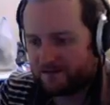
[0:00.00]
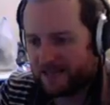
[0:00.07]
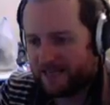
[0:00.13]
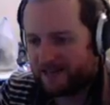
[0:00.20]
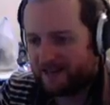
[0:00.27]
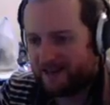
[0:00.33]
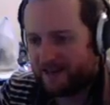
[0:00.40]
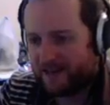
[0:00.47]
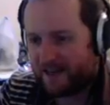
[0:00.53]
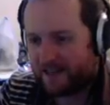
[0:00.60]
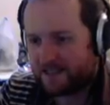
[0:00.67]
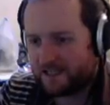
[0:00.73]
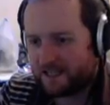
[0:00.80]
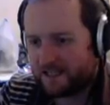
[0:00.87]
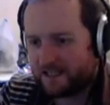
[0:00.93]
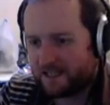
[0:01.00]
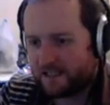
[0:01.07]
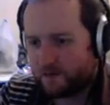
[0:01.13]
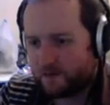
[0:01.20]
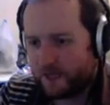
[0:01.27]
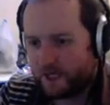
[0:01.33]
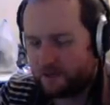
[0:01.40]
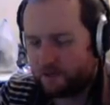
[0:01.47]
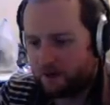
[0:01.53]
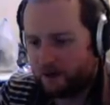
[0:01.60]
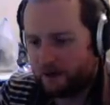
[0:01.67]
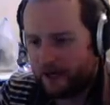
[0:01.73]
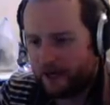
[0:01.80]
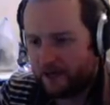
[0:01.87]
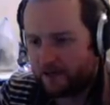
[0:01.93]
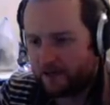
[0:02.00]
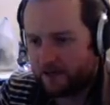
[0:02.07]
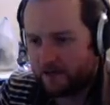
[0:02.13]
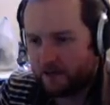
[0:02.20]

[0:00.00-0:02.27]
I don't know. It's it's it's a weird one that